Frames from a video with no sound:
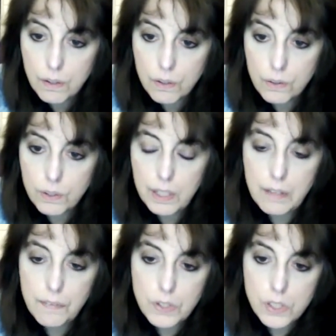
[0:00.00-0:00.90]
You didn't
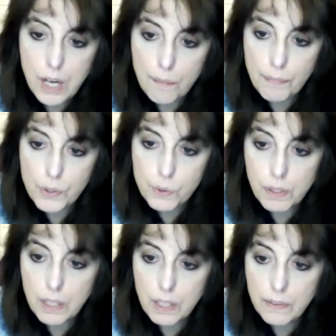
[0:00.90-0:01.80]
even shop this
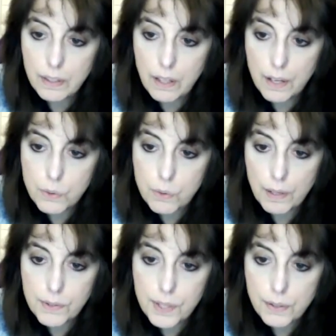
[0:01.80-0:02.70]
weekend. The lines were
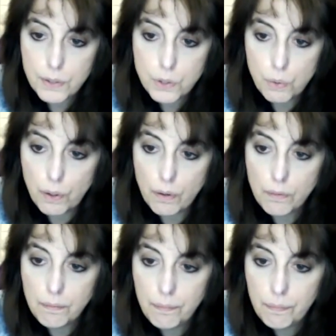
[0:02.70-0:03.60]
outside the door.
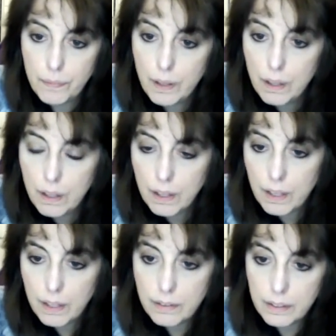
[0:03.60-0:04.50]

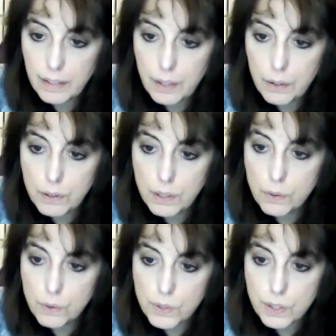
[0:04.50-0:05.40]
And later in the
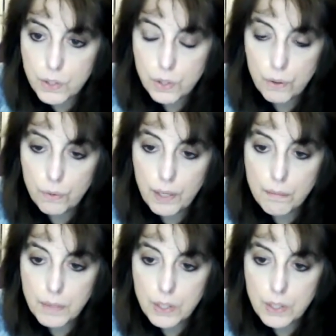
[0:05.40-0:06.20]
news, they showed empty